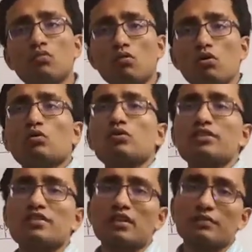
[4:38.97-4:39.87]
more
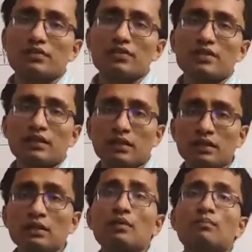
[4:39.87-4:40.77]
goods and services that
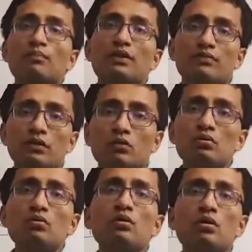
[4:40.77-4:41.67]
I prefer
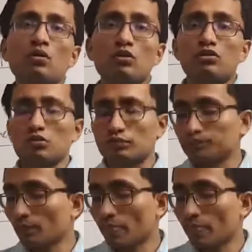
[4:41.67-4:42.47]
to consume.